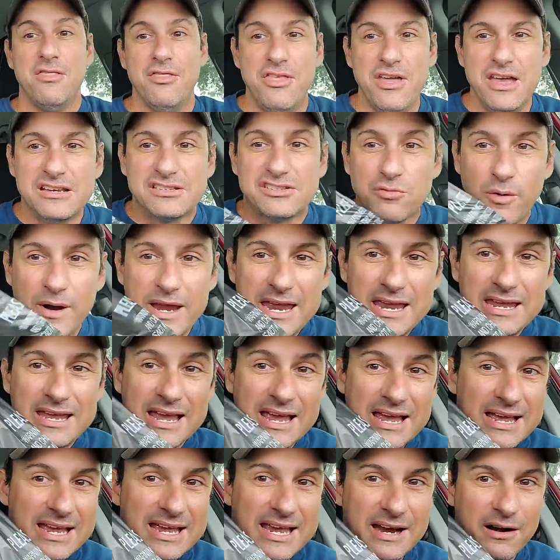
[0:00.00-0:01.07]
this week.
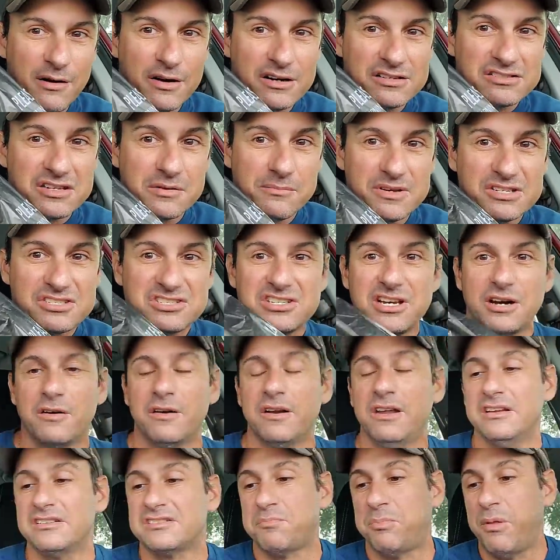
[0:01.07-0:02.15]
Here is the
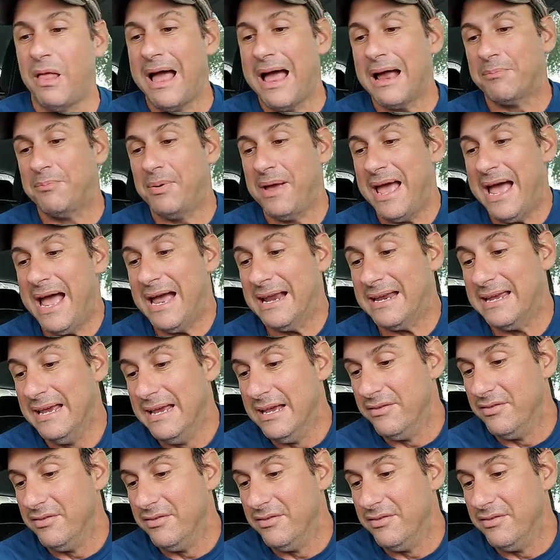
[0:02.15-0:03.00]
mysterious black bag.